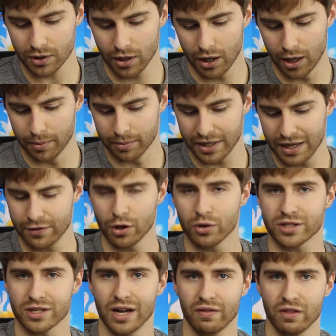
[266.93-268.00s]
um, even though
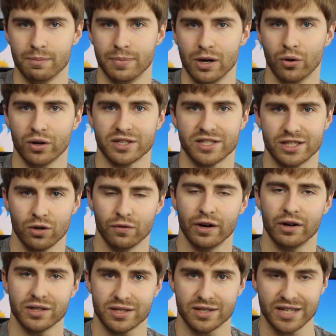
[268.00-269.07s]
it's a nightly build, it's still
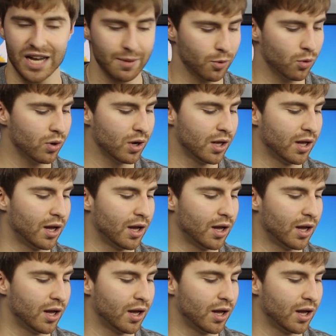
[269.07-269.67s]
very stable.